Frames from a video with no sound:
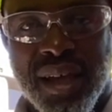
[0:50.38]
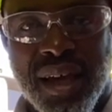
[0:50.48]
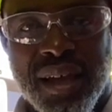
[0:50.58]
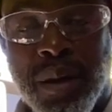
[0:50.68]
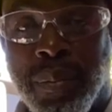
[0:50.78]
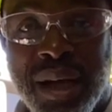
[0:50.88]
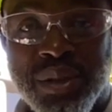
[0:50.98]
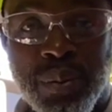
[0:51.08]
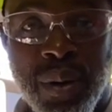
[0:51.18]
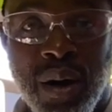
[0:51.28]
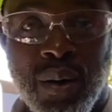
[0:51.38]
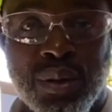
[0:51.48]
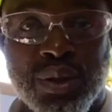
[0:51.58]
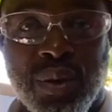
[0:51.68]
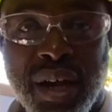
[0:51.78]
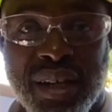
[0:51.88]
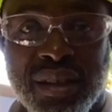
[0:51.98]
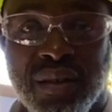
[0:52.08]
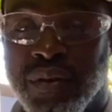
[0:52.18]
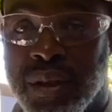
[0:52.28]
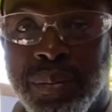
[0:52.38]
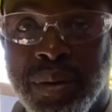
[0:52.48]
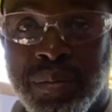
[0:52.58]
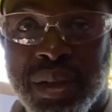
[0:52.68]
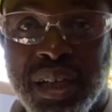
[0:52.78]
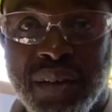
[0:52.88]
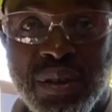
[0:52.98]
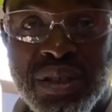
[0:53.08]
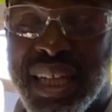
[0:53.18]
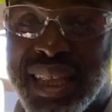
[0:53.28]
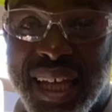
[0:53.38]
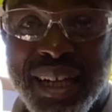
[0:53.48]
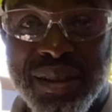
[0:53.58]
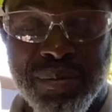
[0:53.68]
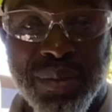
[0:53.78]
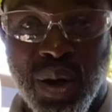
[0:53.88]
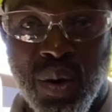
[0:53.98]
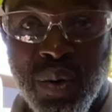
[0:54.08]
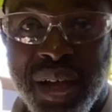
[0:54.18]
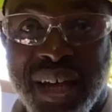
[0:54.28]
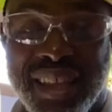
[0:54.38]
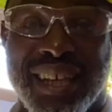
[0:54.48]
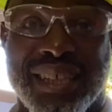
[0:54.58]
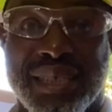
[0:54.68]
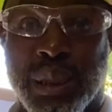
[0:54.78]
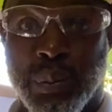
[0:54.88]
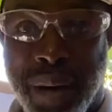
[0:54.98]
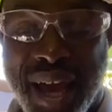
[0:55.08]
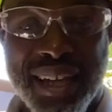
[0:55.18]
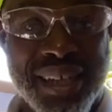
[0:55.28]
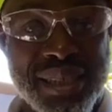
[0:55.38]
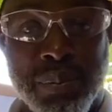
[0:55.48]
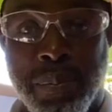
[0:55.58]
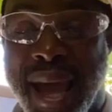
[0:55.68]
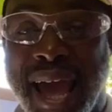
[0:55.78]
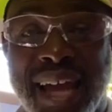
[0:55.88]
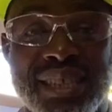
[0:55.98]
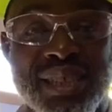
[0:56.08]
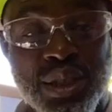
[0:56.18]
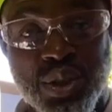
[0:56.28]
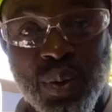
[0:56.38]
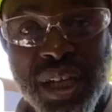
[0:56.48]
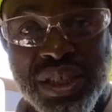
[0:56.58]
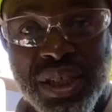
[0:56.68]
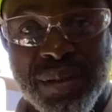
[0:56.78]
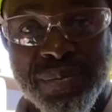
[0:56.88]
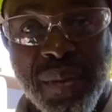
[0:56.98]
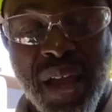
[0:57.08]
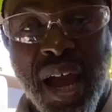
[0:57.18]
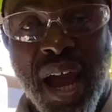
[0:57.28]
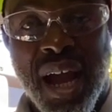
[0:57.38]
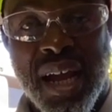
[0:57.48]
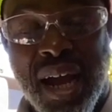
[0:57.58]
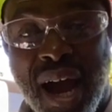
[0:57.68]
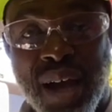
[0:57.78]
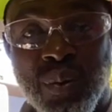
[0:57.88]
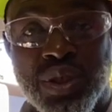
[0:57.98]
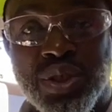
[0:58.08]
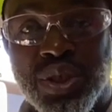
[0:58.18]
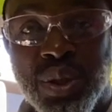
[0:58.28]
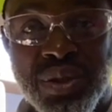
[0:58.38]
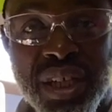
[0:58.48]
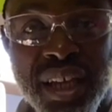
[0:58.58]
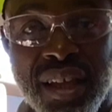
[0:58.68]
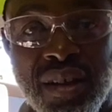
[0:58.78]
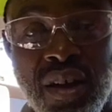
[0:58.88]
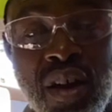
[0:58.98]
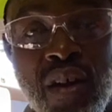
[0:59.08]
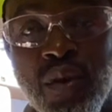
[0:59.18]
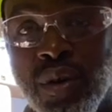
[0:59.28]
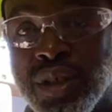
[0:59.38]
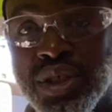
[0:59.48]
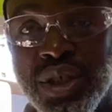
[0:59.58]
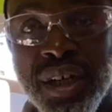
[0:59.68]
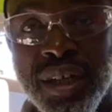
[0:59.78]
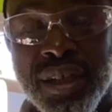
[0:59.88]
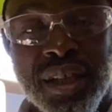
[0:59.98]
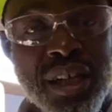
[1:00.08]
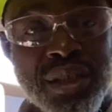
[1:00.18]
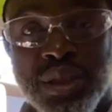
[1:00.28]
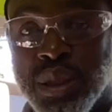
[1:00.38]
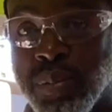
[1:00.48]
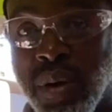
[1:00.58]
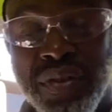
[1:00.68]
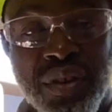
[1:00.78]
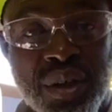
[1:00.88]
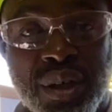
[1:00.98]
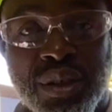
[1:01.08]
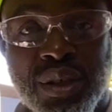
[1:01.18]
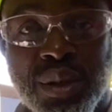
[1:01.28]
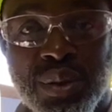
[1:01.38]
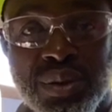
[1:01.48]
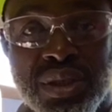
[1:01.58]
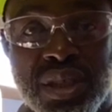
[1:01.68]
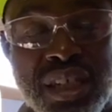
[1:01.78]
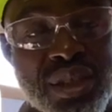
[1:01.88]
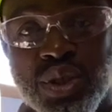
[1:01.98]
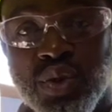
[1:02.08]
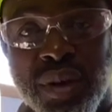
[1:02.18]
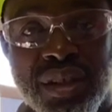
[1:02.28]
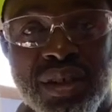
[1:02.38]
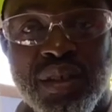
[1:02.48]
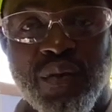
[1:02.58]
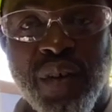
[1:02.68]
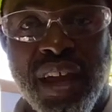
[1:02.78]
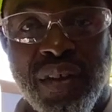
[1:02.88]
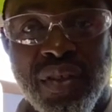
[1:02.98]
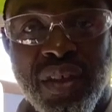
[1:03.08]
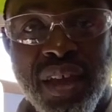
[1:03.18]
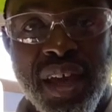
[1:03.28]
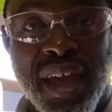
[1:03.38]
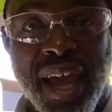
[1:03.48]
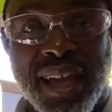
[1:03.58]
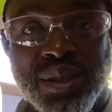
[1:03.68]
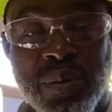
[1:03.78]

The Apostle Paul was writing the Philippian believers and letting them know that despite his bad situation, God was using it for his good, to spread the good news, to strengthen his faith, and to